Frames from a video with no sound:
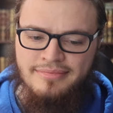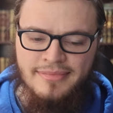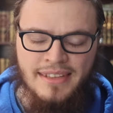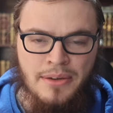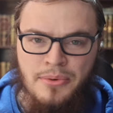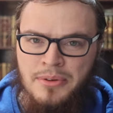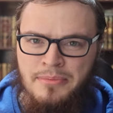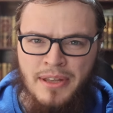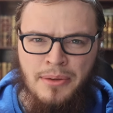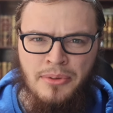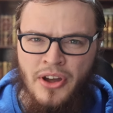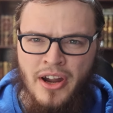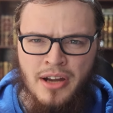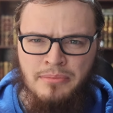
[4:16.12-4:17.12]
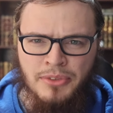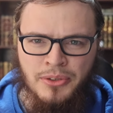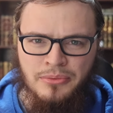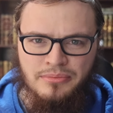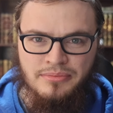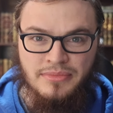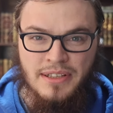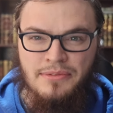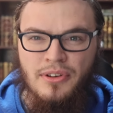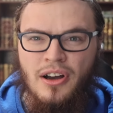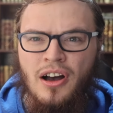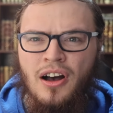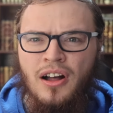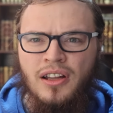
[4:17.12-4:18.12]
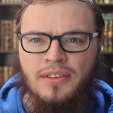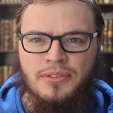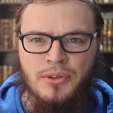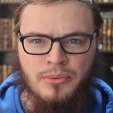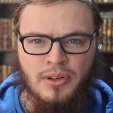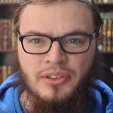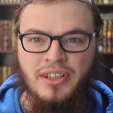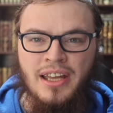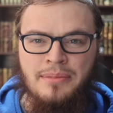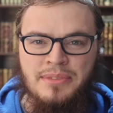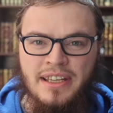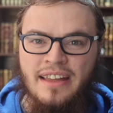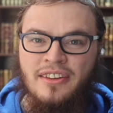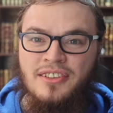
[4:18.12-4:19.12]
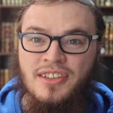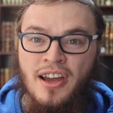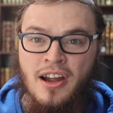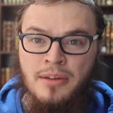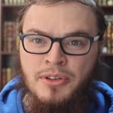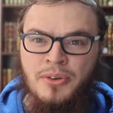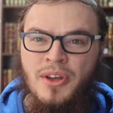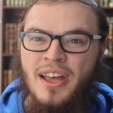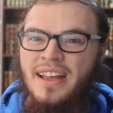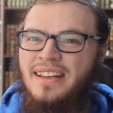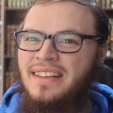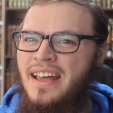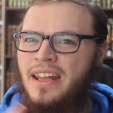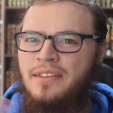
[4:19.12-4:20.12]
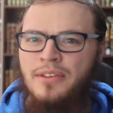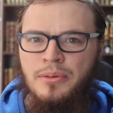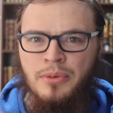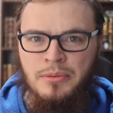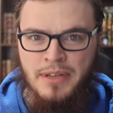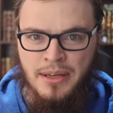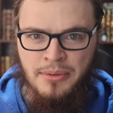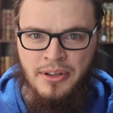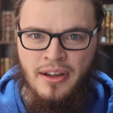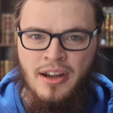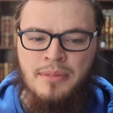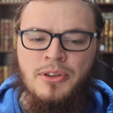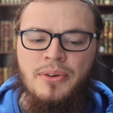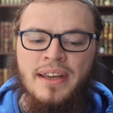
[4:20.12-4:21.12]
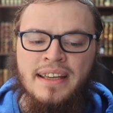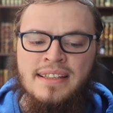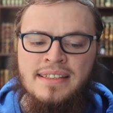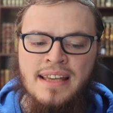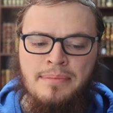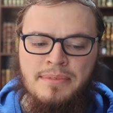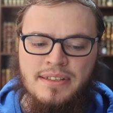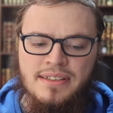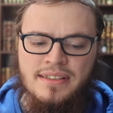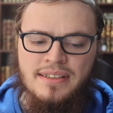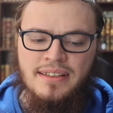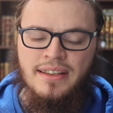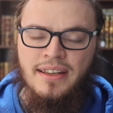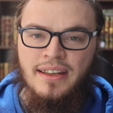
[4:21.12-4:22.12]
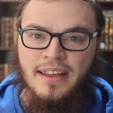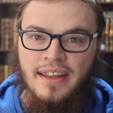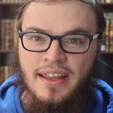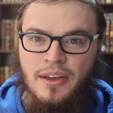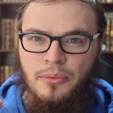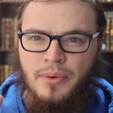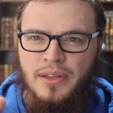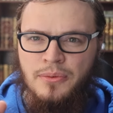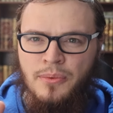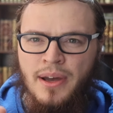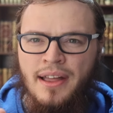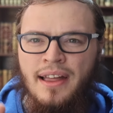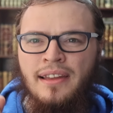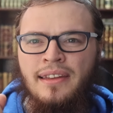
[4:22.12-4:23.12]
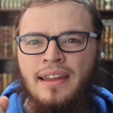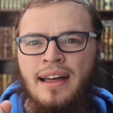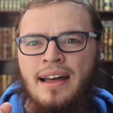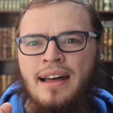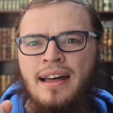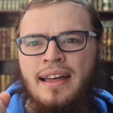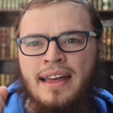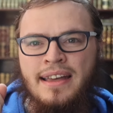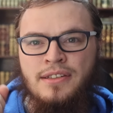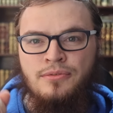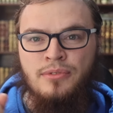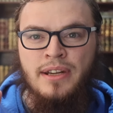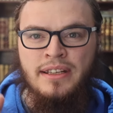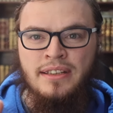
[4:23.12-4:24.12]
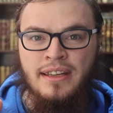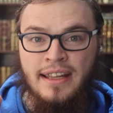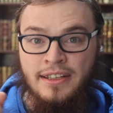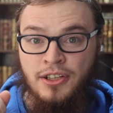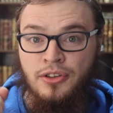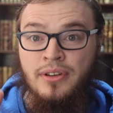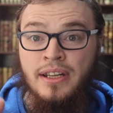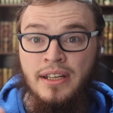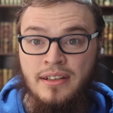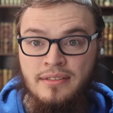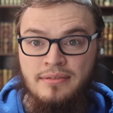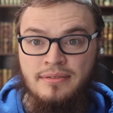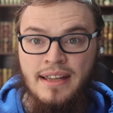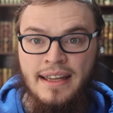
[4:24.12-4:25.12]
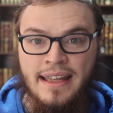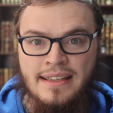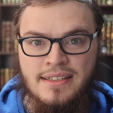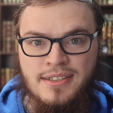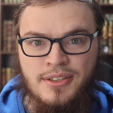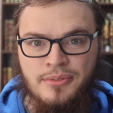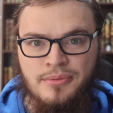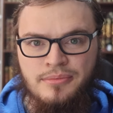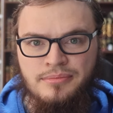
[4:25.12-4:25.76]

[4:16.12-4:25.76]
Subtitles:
they wouldn't be able to harm you. If all of the world came together to harm you, none of it would be able to harm you except with what Allah has written and decreed against you.